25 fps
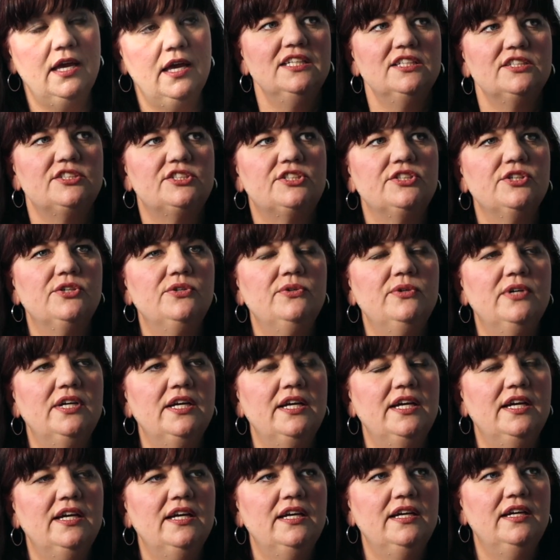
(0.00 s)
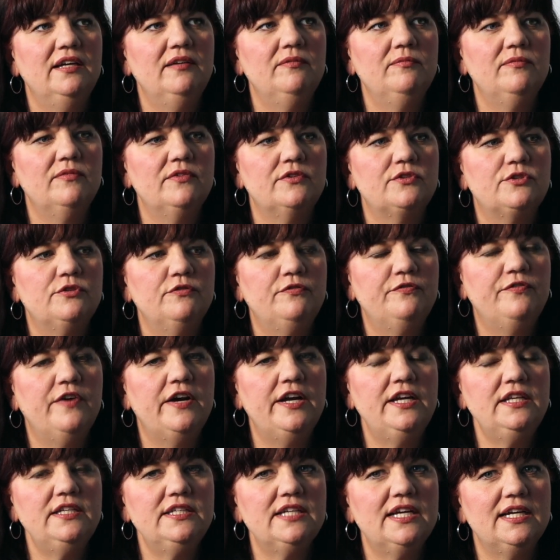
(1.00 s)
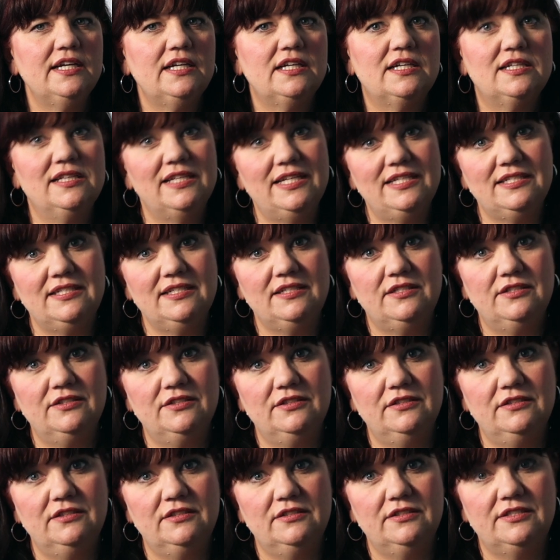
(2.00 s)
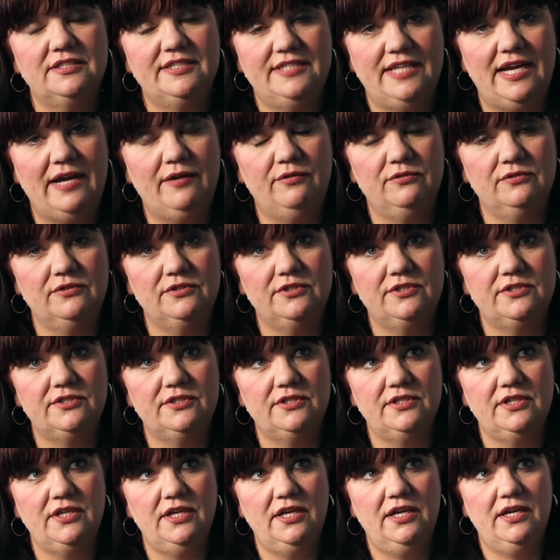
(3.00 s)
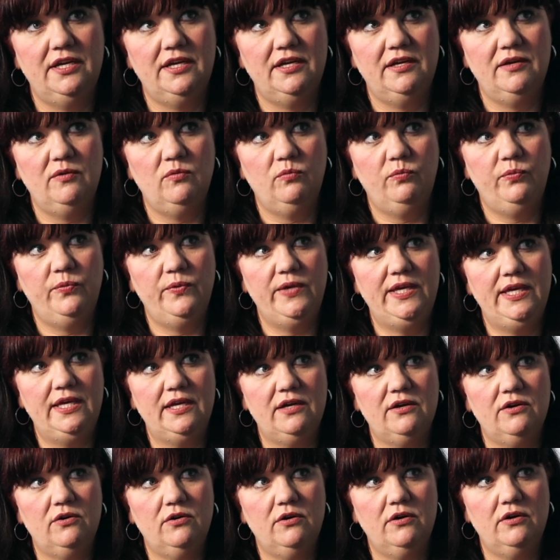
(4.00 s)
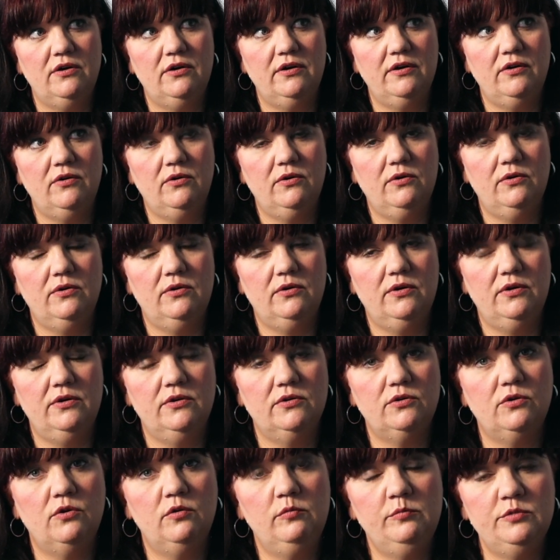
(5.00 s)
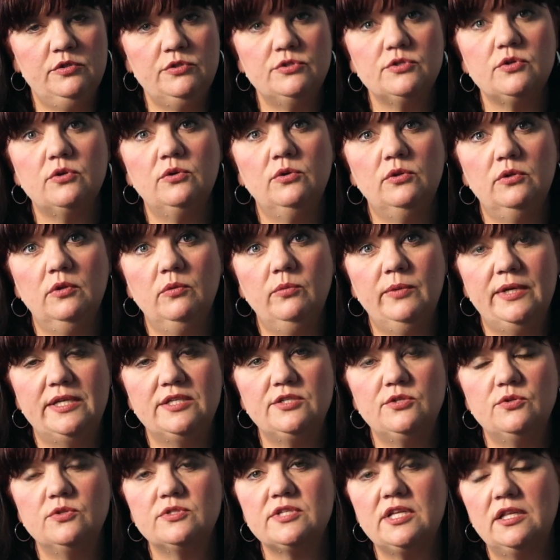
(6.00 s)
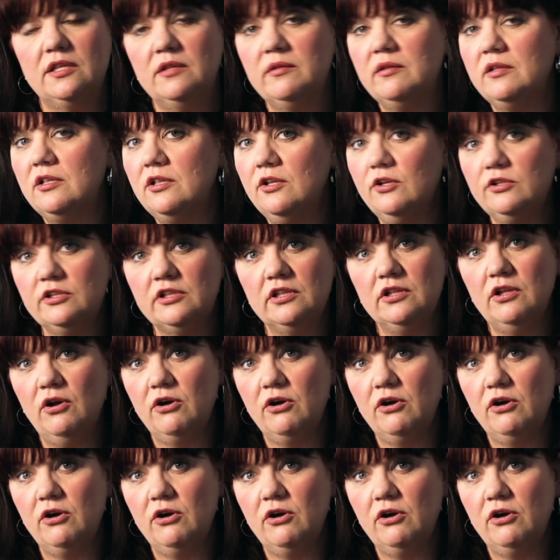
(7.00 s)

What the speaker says: So to find a classical sound, we almost always use a lot